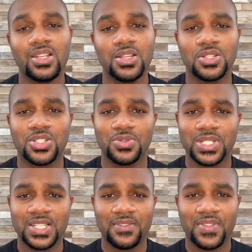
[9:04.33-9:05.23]
to
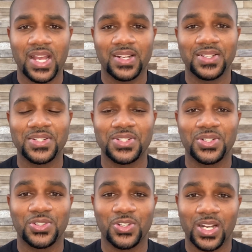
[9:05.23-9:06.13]
receive that
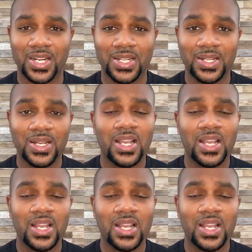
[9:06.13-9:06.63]
additional training.